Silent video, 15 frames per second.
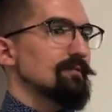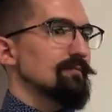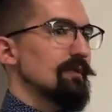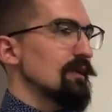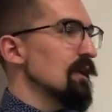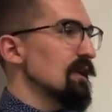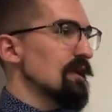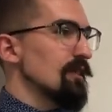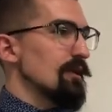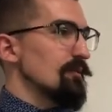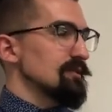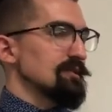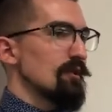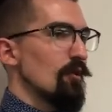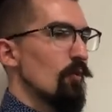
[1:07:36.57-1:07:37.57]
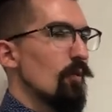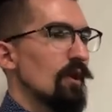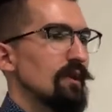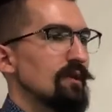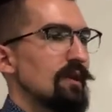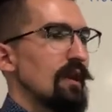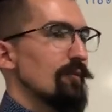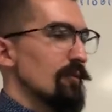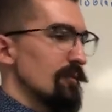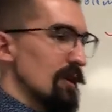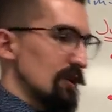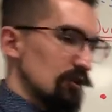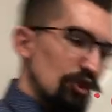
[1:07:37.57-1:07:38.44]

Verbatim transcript: But there was no one day where you'd be like,